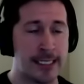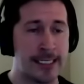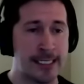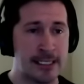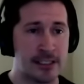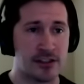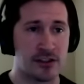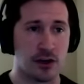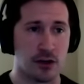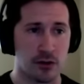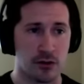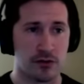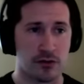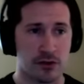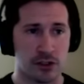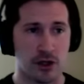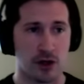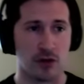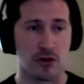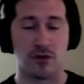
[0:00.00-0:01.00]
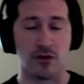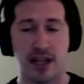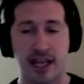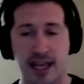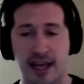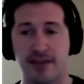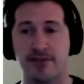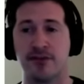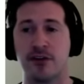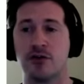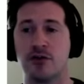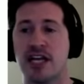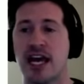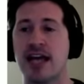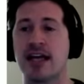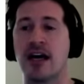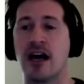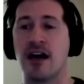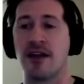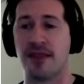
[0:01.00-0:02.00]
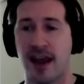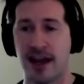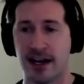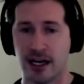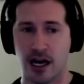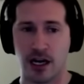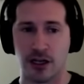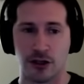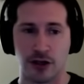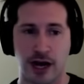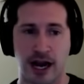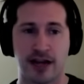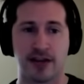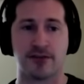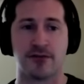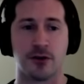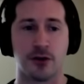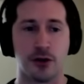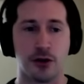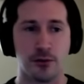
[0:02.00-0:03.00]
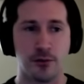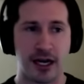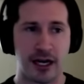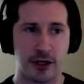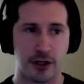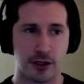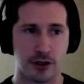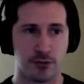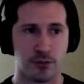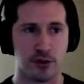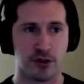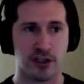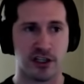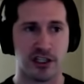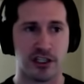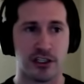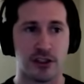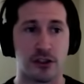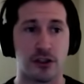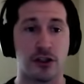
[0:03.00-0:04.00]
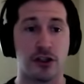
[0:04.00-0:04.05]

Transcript: So if you take on that contract for new perishable goods